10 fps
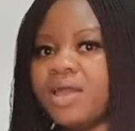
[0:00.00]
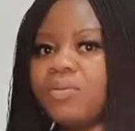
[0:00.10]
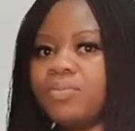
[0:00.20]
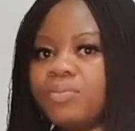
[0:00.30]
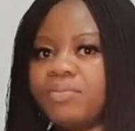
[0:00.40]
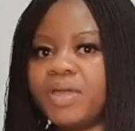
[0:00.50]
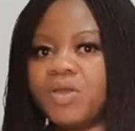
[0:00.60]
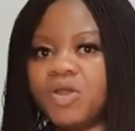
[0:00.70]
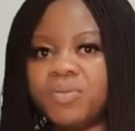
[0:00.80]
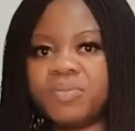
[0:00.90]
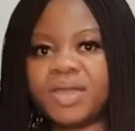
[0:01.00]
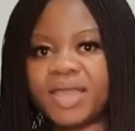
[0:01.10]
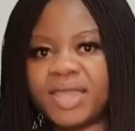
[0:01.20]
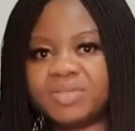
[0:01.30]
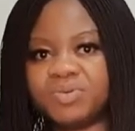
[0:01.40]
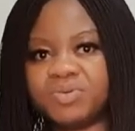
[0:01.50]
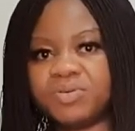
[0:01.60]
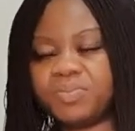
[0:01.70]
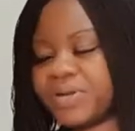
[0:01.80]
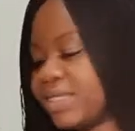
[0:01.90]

um, my home edible